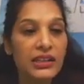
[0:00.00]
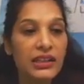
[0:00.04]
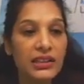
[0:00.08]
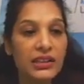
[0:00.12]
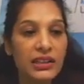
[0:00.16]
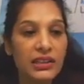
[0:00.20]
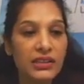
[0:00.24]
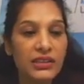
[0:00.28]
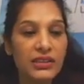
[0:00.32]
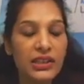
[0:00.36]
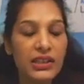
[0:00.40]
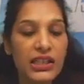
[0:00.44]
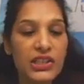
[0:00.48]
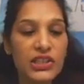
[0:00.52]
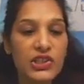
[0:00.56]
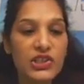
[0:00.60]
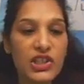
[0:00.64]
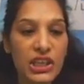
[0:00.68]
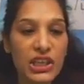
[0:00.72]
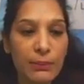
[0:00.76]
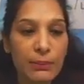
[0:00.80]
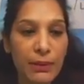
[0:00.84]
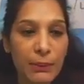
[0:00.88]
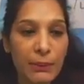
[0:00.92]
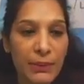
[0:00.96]
Third,
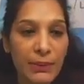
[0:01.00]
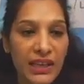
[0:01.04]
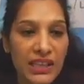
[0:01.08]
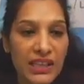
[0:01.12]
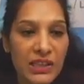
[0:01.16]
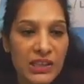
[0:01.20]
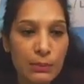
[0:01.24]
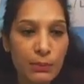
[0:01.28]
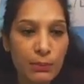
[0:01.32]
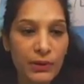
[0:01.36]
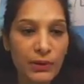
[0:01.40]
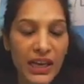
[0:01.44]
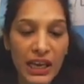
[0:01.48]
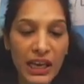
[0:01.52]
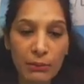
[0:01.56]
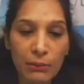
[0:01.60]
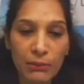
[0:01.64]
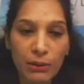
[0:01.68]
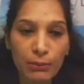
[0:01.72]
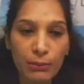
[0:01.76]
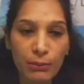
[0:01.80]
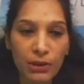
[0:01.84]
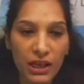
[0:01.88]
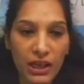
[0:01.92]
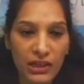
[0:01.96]
GPP is
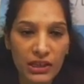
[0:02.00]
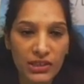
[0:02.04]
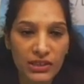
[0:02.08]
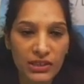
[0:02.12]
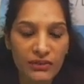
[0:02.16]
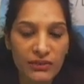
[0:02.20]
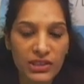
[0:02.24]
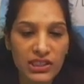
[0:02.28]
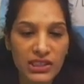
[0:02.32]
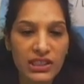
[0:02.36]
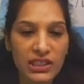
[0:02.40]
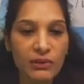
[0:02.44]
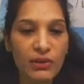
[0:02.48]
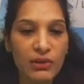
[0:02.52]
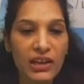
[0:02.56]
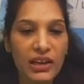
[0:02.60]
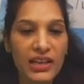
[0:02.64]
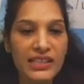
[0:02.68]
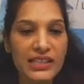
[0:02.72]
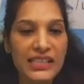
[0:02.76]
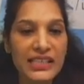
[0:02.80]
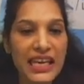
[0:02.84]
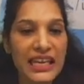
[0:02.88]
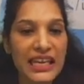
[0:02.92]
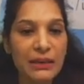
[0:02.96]
primary productivity
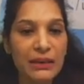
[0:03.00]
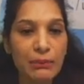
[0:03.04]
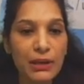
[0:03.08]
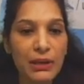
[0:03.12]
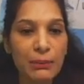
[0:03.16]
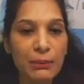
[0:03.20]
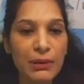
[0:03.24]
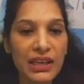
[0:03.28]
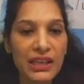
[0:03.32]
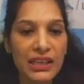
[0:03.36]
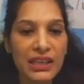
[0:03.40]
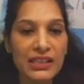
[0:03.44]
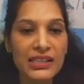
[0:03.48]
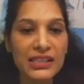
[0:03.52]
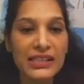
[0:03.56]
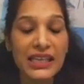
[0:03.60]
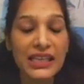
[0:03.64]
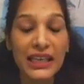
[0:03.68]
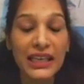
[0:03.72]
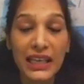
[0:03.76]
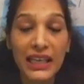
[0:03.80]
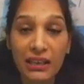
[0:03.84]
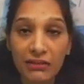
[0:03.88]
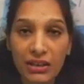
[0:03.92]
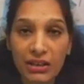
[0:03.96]
whereas NPP is
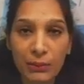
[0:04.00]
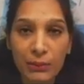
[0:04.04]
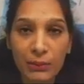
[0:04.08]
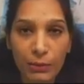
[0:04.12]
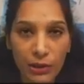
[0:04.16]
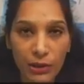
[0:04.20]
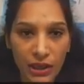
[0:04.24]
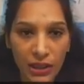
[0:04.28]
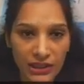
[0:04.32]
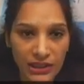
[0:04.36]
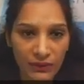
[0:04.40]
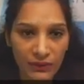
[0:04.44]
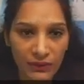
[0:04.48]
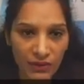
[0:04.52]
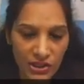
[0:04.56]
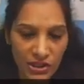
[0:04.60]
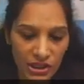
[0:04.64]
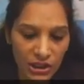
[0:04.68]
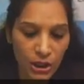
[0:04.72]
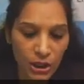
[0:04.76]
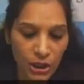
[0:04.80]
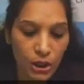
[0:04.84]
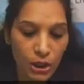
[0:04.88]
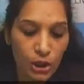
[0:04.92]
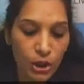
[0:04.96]
secondary
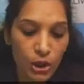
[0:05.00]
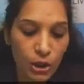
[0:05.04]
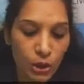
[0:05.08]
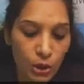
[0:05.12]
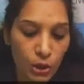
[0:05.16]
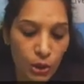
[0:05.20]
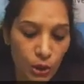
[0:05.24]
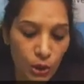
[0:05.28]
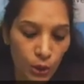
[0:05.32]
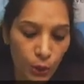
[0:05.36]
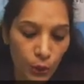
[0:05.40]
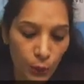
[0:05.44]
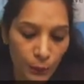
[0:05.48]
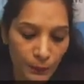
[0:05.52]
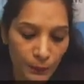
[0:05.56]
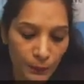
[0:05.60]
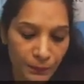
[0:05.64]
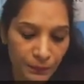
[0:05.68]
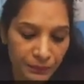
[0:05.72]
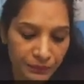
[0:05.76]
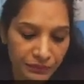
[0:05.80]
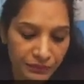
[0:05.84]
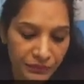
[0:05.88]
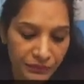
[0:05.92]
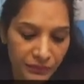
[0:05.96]
productivity. No.
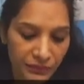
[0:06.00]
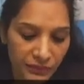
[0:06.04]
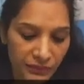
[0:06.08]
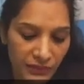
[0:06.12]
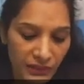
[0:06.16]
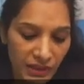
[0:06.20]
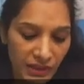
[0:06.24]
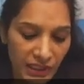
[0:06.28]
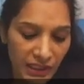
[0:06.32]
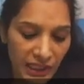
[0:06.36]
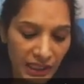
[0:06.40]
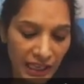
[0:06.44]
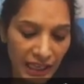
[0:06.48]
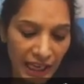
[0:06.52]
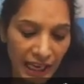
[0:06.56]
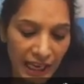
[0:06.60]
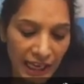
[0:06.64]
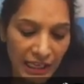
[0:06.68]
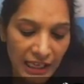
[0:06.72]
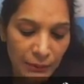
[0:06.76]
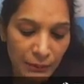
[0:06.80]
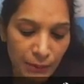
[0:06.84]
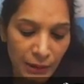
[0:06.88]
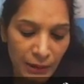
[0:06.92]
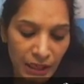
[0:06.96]

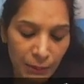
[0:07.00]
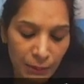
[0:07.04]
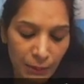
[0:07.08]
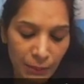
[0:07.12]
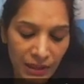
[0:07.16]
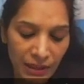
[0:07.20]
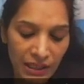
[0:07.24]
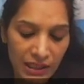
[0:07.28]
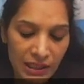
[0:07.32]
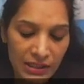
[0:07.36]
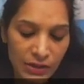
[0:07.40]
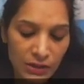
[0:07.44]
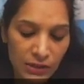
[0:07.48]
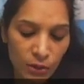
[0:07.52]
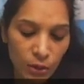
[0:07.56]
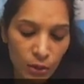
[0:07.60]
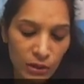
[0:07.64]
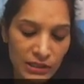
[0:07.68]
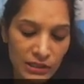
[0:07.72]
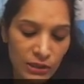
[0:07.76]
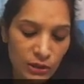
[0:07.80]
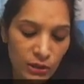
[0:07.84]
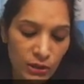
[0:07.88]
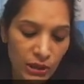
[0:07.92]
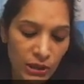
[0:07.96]
NPP is
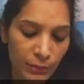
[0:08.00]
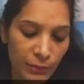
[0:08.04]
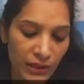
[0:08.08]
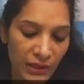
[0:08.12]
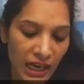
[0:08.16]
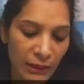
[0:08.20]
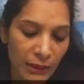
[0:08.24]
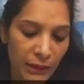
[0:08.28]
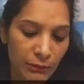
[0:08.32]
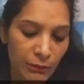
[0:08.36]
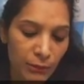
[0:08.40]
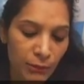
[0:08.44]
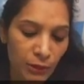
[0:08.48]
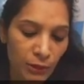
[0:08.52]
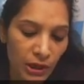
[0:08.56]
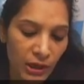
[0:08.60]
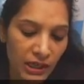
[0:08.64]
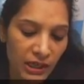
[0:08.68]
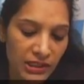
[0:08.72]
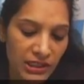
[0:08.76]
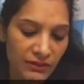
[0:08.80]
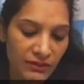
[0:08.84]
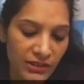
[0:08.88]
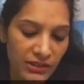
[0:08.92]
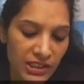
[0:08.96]
also the primary
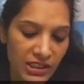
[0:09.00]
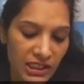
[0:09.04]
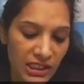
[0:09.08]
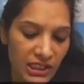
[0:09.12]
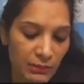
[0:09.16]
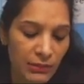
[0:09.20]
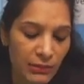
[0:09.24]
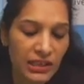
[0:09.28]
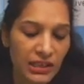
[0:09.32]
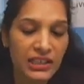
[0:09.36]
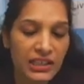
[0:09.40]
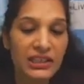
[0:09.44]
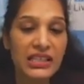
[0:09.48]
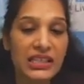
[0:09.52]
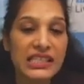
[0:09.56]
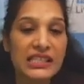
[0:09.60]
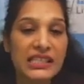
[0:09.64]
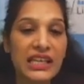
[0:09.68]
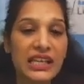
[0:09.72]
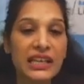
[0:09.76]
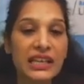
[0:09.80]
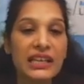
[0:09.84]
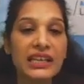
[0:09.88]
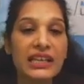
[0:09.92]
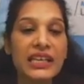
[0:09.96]
productivity but it is
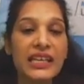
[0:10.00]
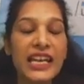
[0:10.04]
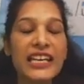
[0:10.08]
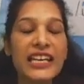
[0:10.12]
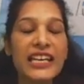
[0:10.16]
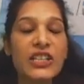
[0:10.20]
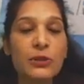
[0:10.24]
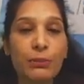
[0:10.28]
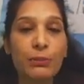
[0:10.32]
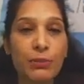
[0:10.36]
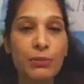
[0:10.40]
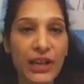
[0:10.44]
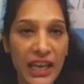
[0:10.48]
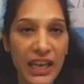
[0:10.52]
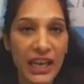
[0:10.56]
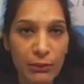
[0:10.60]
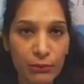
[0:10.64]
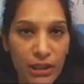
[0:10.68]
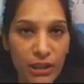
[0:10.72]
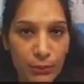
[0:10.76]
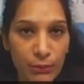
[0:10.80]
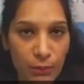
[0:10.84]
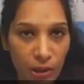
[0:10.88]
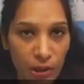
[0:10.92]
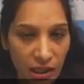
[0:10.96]
the net
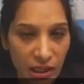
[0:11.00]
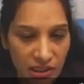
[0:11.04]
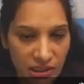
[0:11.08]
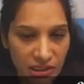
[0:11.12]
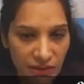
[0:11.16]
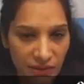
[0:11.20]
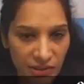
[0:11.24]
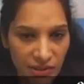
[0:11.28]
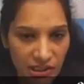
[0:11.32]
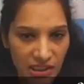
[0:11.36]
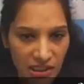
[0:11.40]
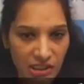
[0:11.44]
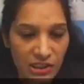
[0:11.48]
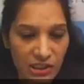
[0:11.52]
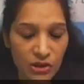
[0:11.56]
primary productivity.